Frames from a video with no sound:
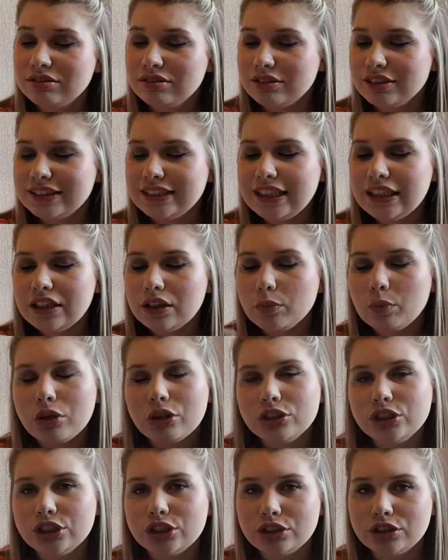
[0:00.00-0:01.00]
See, the
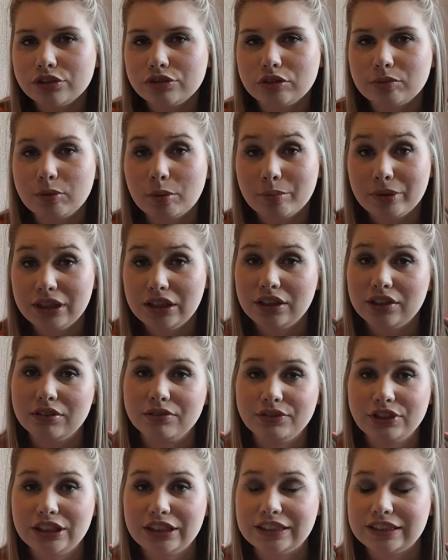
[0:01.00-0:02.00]
wash and the scrub completely
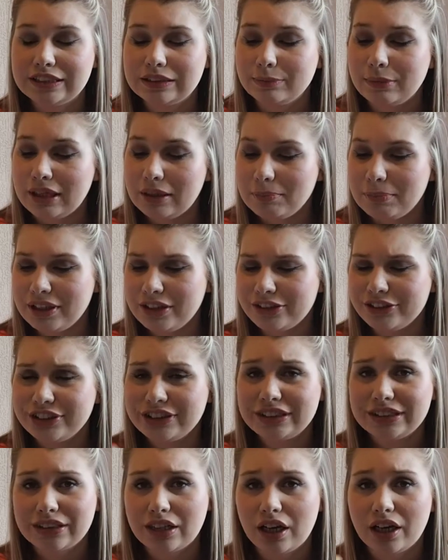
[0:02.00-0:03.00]
confuses me
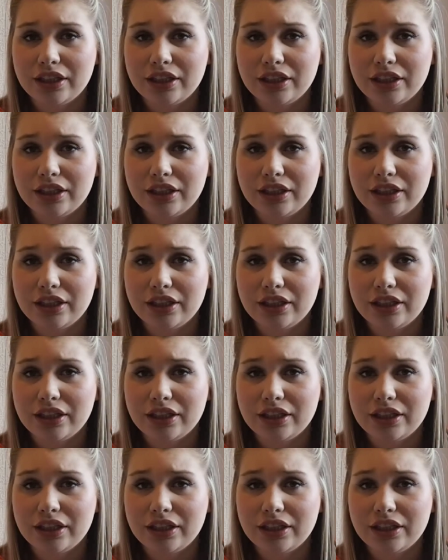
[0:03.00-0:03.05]
because I